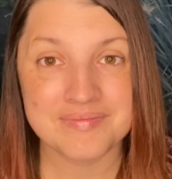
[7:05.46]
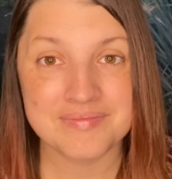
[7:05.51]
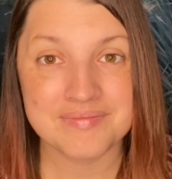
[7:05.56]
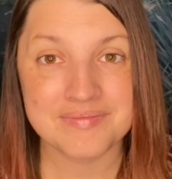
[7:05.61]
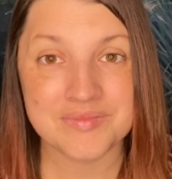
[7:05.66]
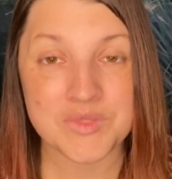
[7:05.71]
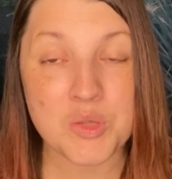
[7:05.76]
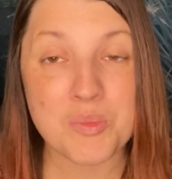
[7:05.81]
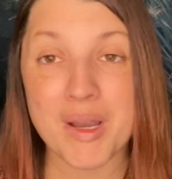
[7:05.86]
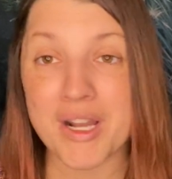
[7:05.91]

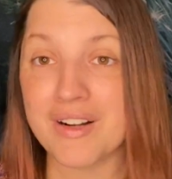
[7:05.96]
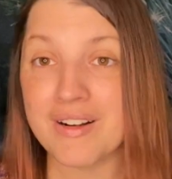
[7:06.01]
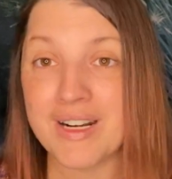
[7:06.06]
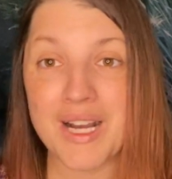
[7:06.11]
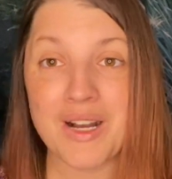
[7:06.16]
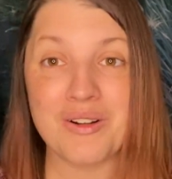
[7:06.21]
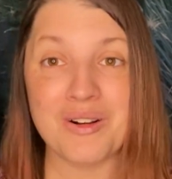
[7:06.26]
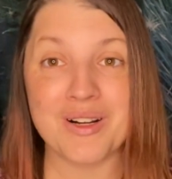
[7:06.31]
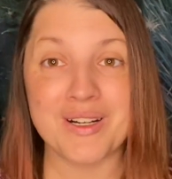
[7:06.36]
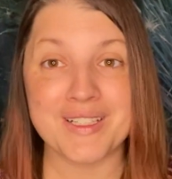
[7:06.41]
No matter
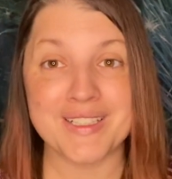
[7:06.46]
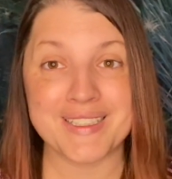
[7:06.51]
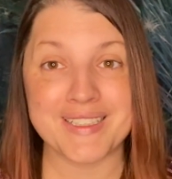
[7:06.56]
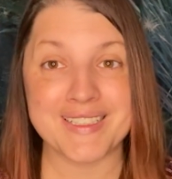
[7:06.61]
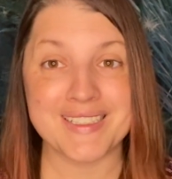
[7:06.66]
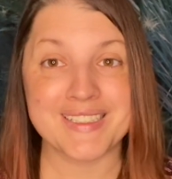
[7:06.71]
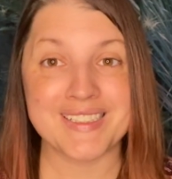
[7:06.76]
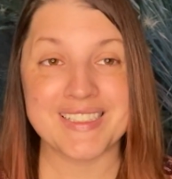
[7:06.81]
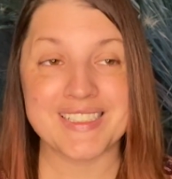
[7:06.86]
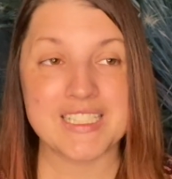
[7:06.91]
how hard it
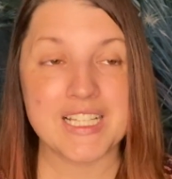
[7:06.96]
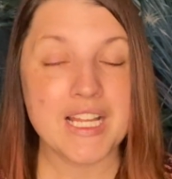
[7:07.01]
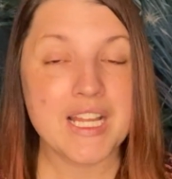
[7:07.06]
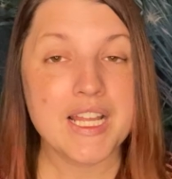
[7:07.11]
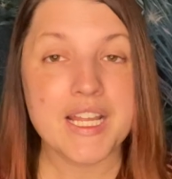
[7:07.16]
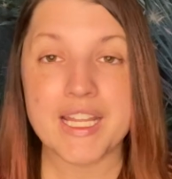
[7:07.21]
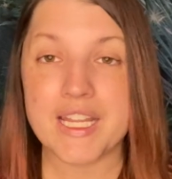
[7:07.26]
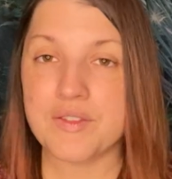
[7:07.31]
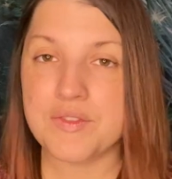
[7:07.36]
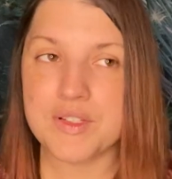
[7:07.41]
is.
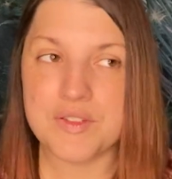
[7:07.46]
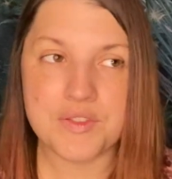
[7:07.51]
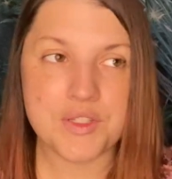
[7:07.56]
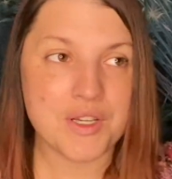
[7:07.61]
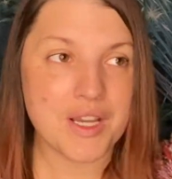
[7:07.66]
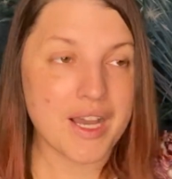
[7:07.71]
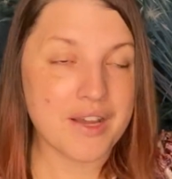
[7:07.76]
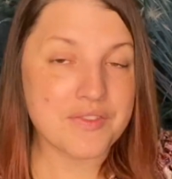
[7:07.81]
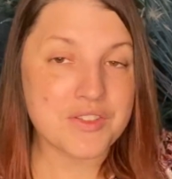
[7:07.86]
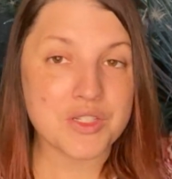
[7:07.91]
Even if you
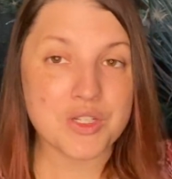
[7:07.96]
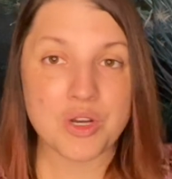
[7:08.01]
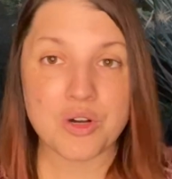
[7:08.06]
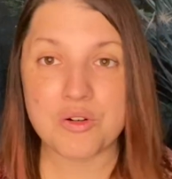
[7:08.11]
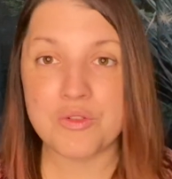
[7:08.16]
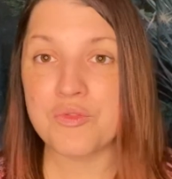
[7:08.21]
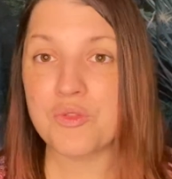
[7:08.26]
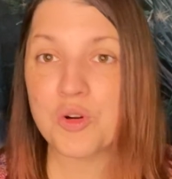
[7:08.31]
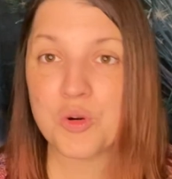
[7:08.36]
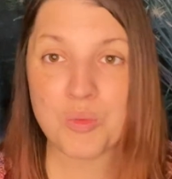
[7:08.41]
have to go
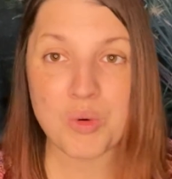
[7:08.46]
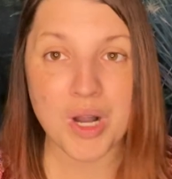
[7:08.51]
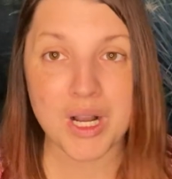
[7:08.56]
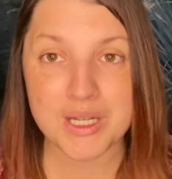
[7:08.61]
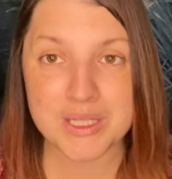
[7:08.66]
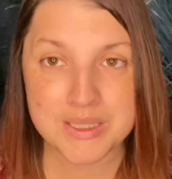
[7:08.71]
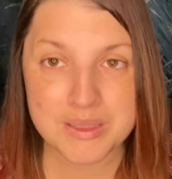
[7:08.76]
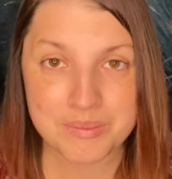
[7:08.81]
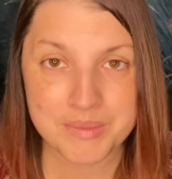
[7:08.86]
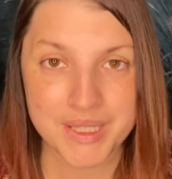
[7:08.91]
for a walk
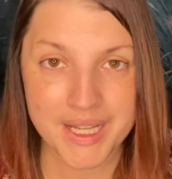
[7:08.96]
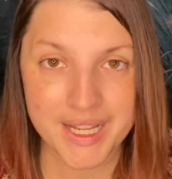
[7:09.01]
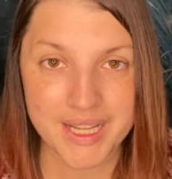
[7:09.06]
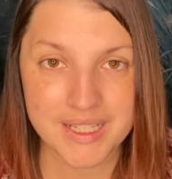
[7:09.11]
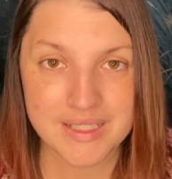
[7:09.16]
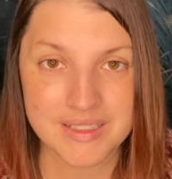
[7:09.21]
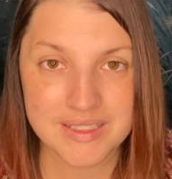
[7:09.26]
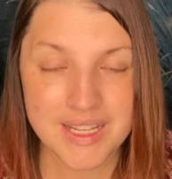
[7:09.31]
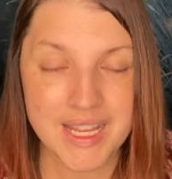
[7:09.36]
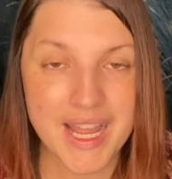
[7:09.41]
some
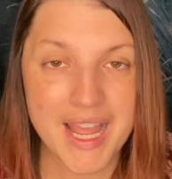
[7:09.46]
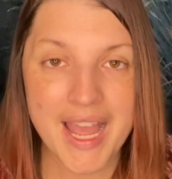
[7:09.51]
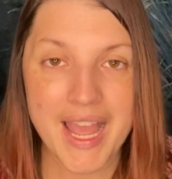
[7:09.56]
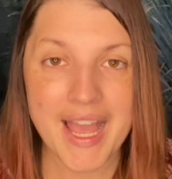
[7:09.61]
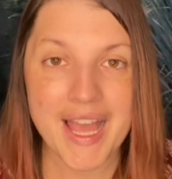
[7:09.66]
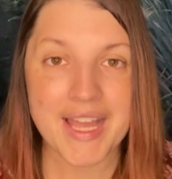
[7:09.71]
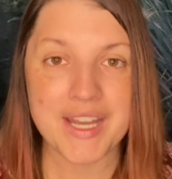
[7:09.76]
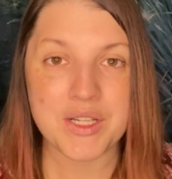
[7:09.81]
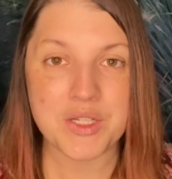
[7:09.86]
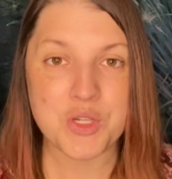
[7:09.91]
days
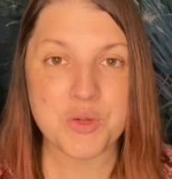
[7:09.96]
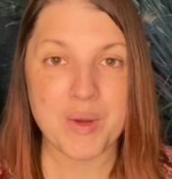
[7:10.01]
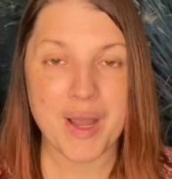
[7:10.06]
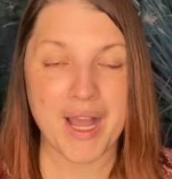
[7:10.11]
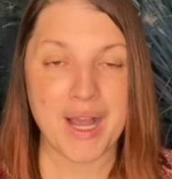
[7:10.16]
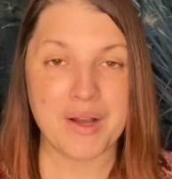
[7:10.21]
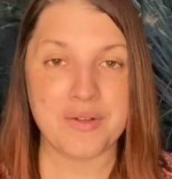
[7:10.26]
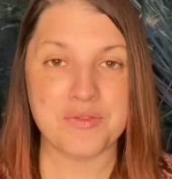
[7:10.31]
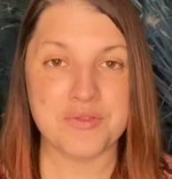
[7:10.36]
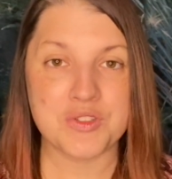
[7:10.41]
and you
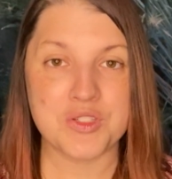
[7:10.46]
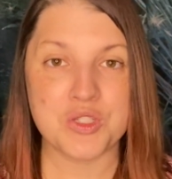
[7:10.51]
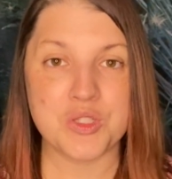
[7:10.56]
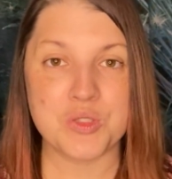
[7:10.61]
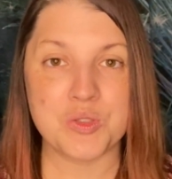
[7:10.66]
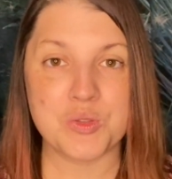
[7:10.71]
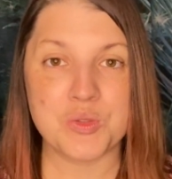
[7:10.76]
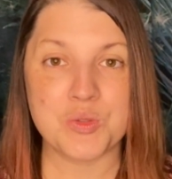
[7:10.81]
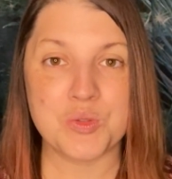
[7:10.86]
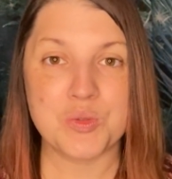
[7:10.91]
have
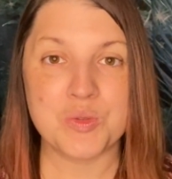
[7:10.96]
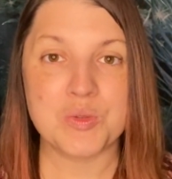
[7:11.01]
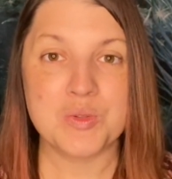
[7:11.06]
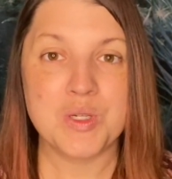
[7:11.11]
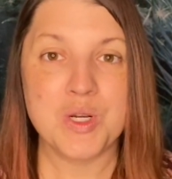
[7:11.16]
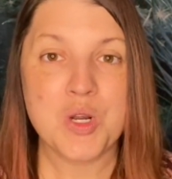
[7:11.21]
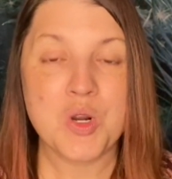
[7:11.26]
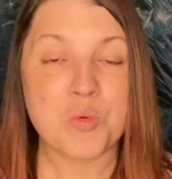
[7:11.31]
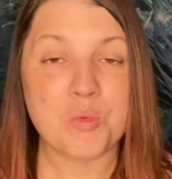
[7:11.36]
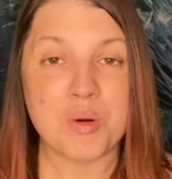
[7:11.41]
to
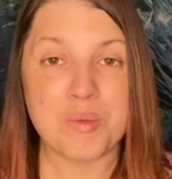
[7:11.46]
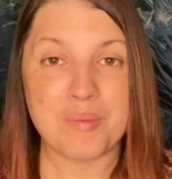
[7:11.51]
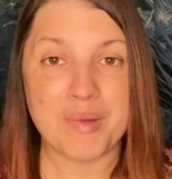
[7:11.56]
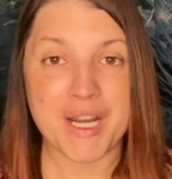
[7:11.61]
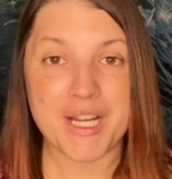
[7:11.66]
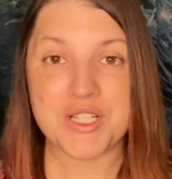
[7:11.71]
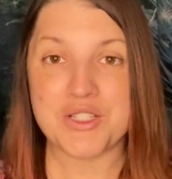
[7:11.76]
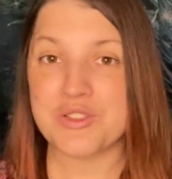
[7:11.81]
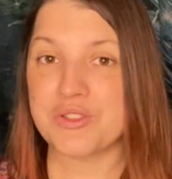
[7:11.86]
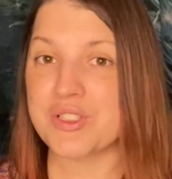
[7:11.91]

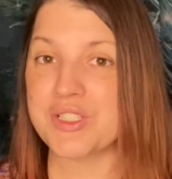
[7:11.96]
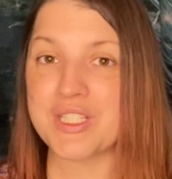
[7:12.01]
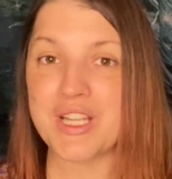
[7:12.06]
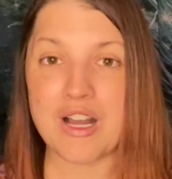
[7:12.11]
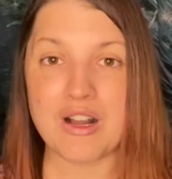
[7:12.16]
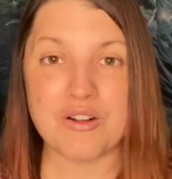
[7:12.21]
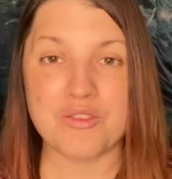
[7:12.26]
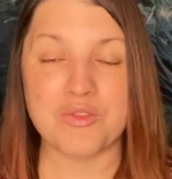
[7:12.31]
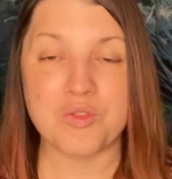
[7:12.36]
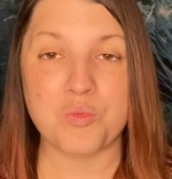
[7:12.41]
remind
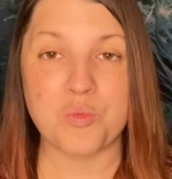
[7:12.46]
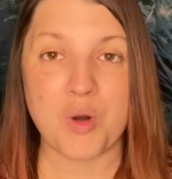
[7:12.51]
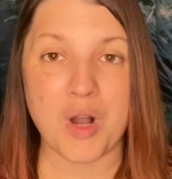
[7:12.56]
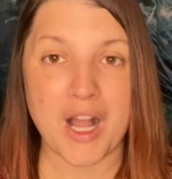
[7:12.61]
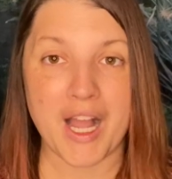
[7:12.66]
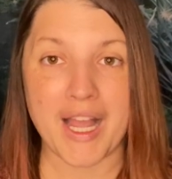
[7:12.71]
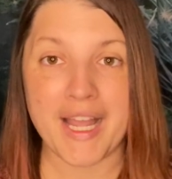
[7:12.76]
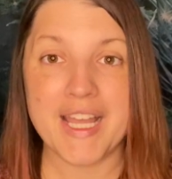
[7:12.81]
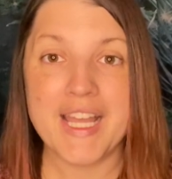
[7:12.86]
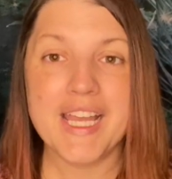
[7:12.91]
yourself
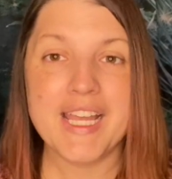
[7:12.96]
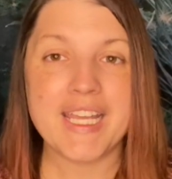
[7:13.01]
why.